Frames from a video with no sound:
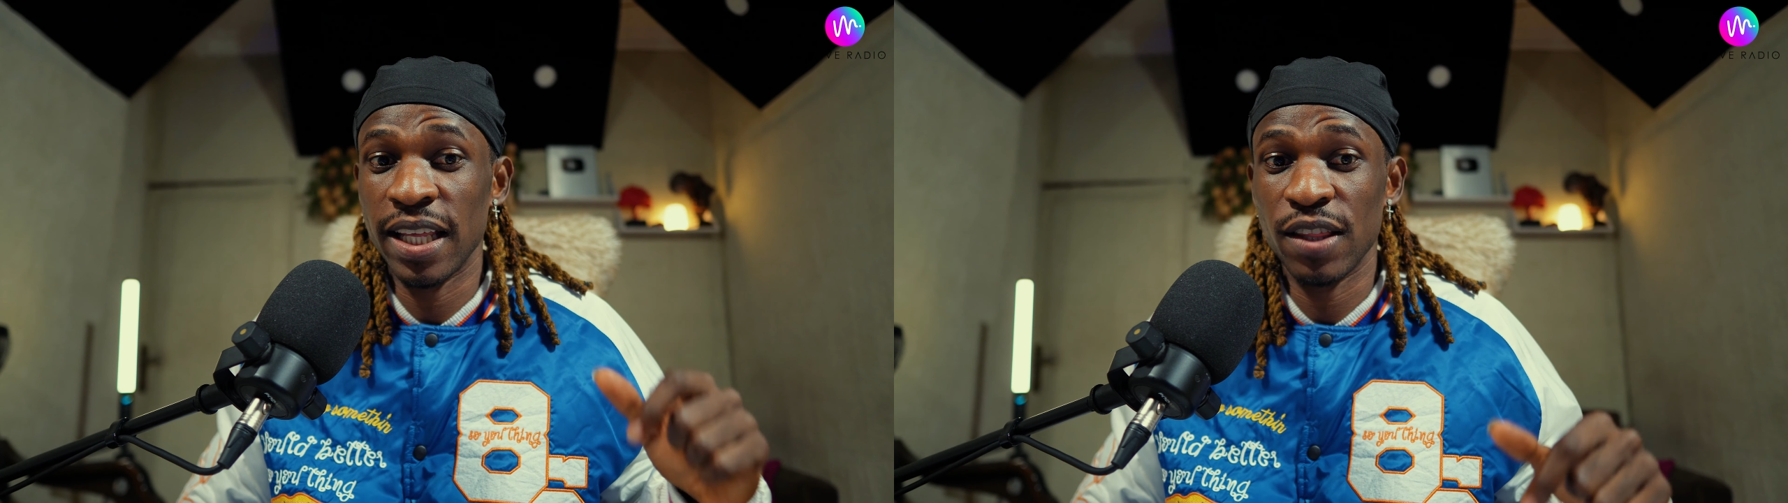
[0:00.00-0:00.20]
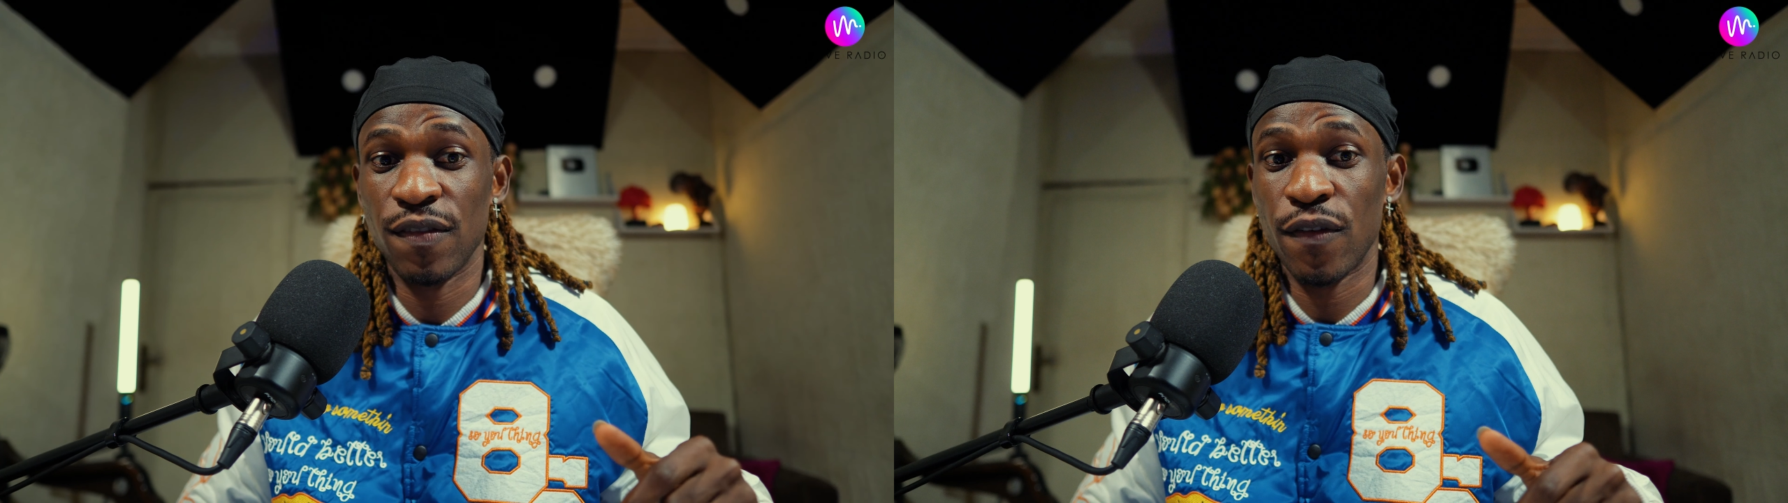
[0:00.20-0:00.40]

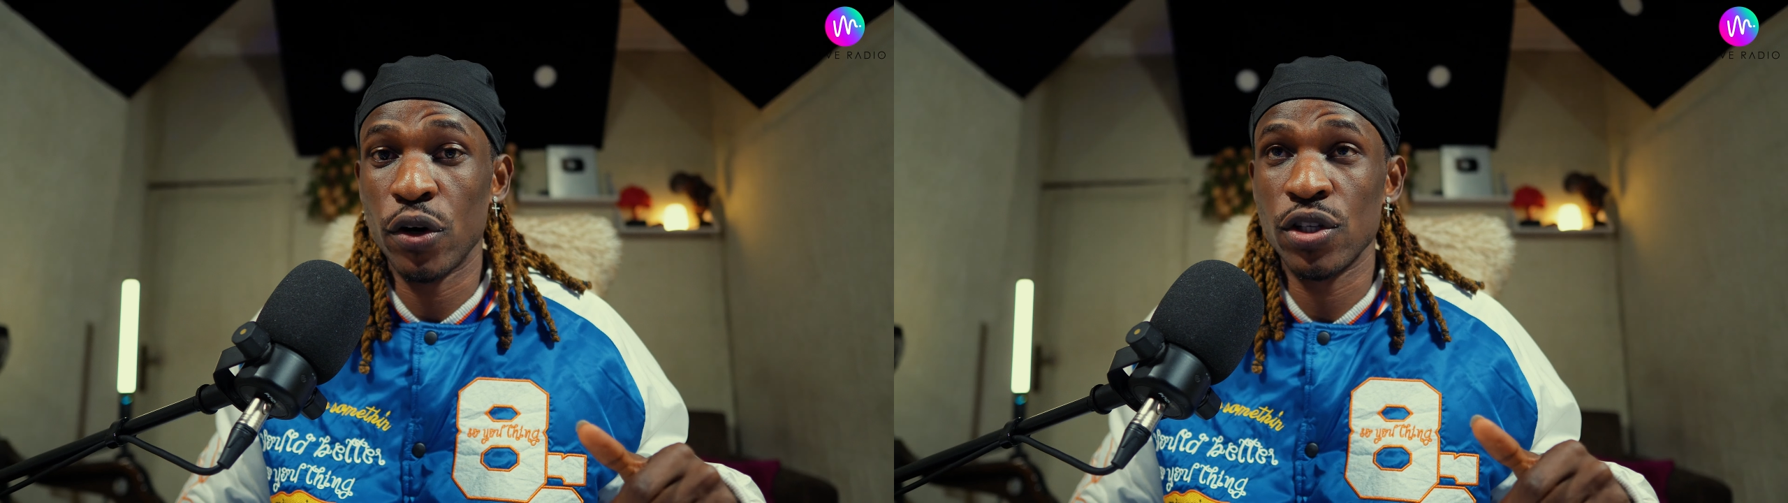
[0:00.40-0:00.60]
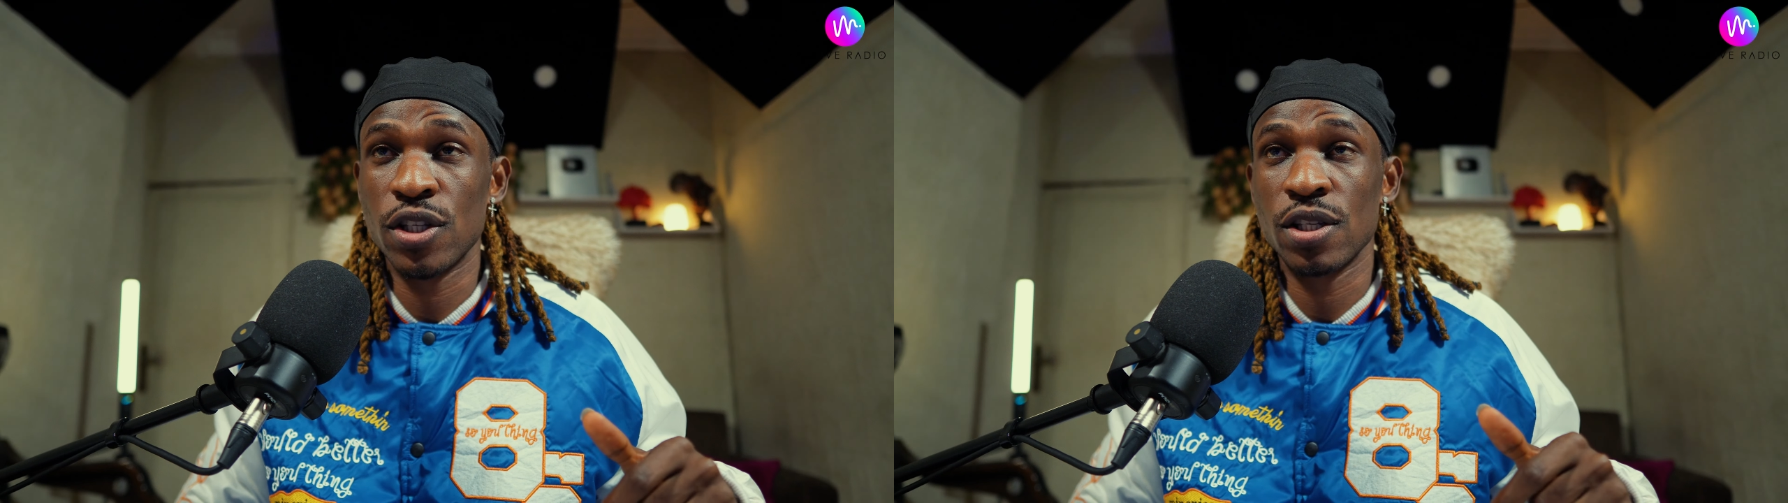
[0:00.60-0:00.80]
in the
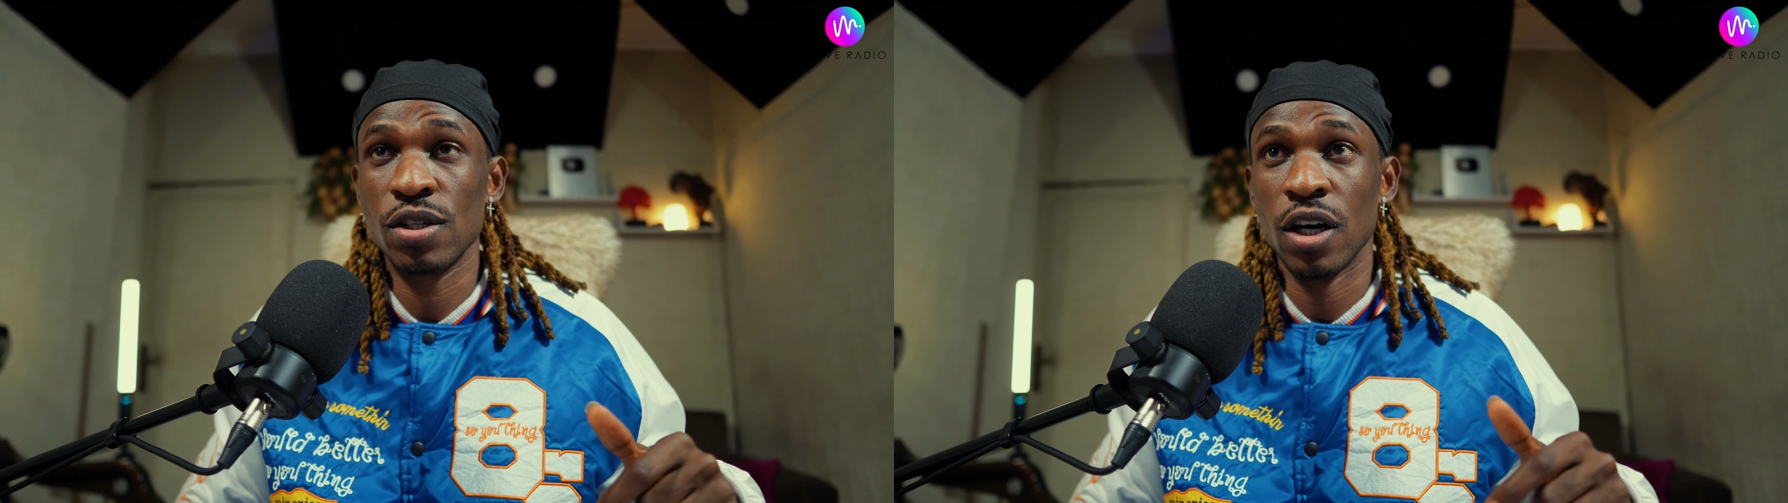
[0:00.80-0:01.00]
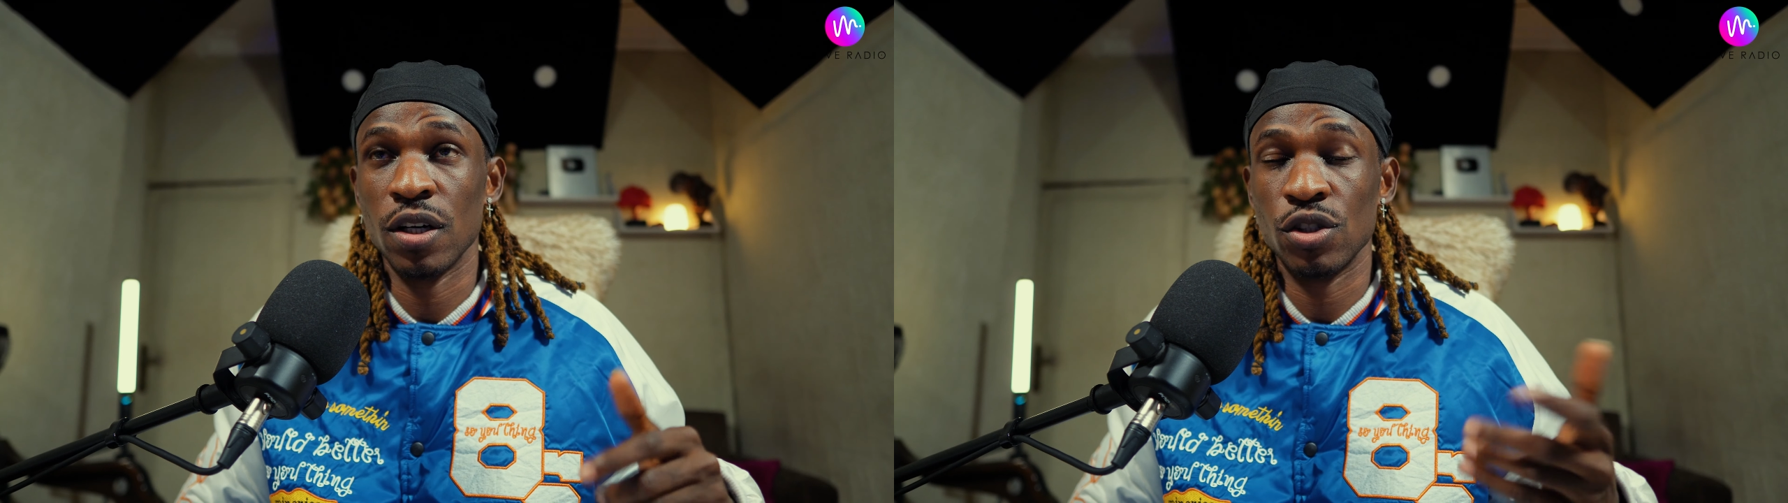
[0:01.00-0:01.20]
first
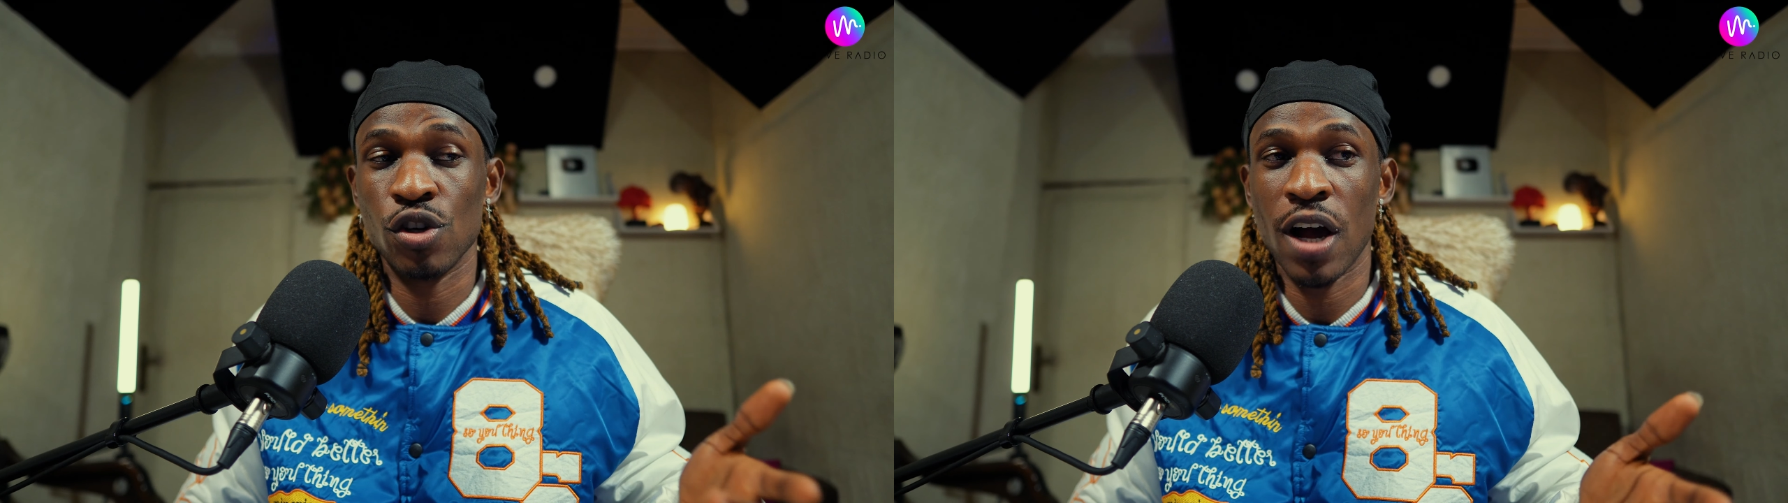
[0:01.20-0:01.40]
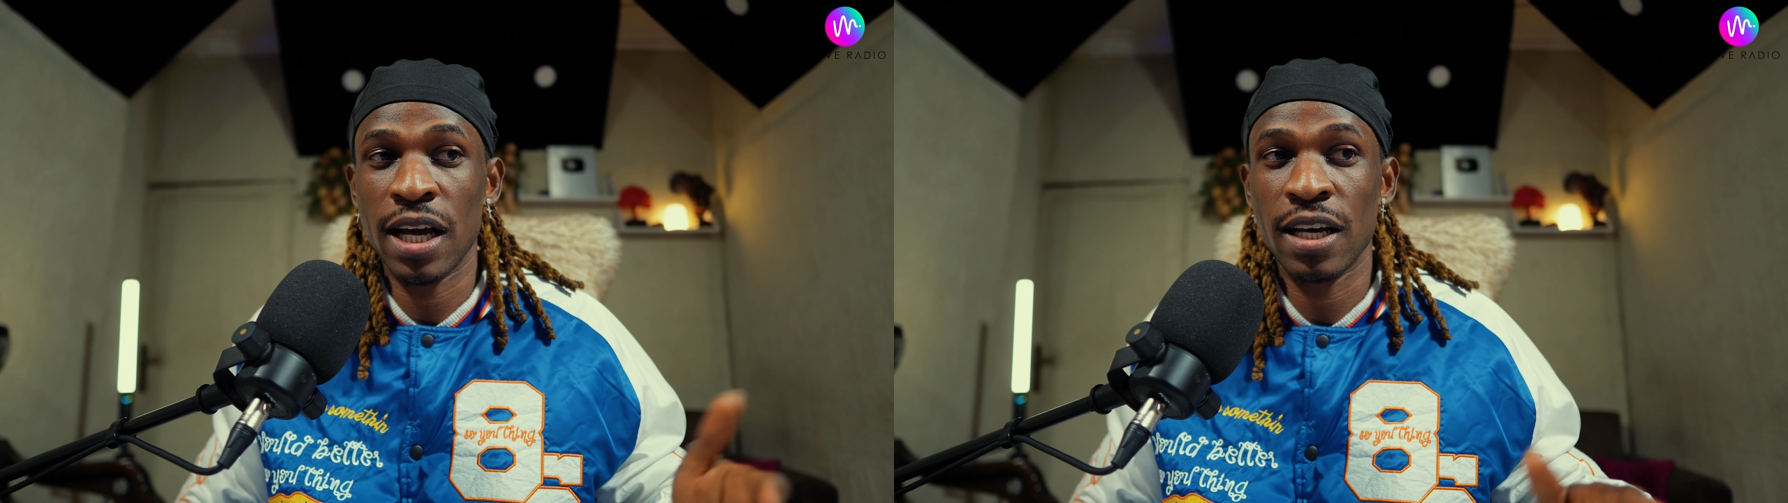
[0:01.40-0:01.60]

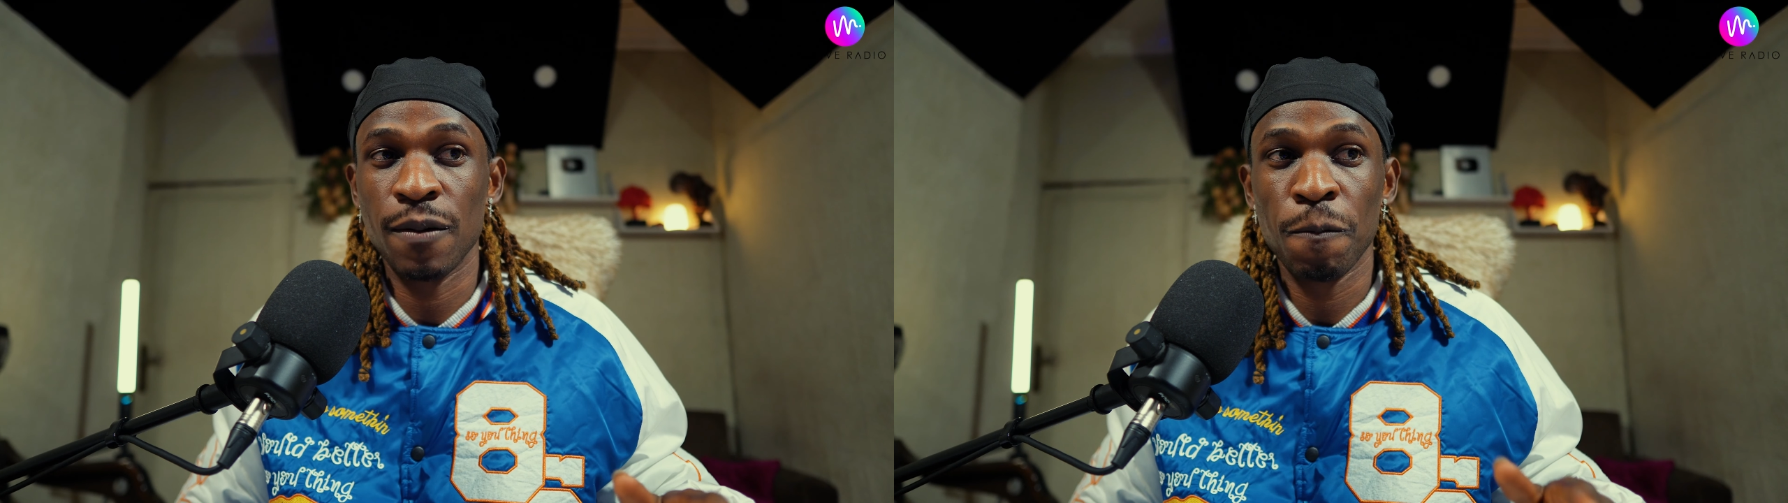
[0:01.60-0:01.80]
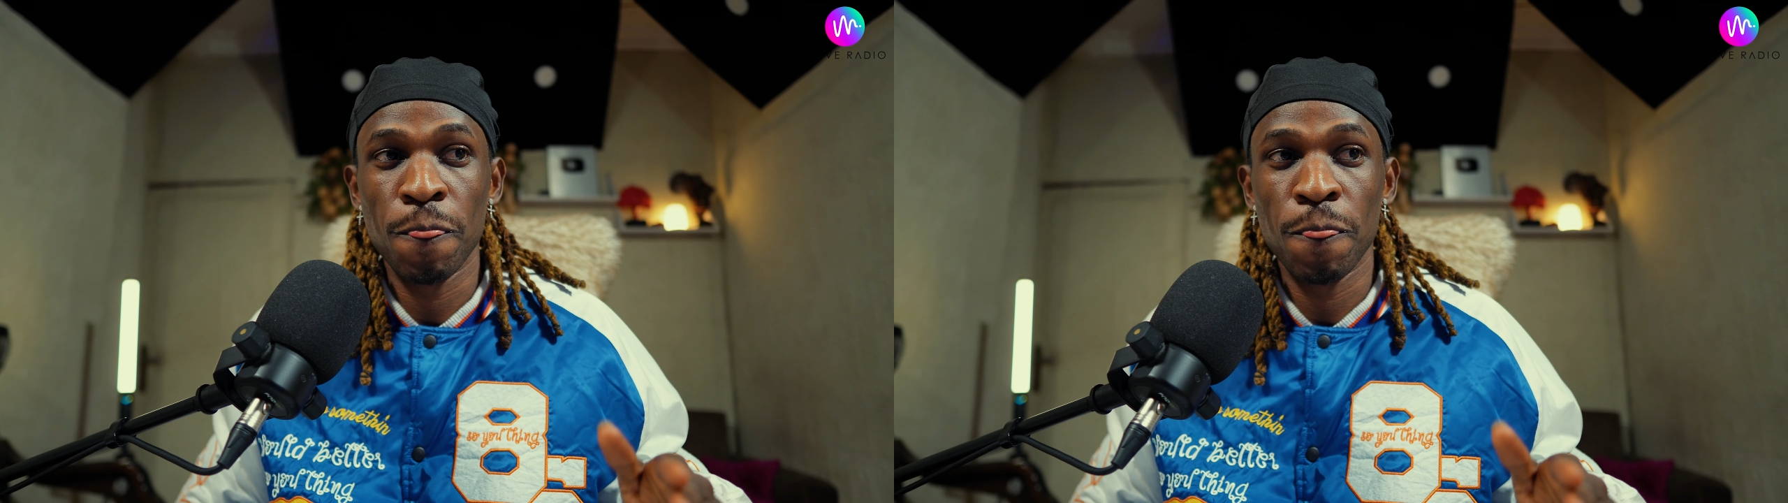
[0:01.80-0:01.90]
track,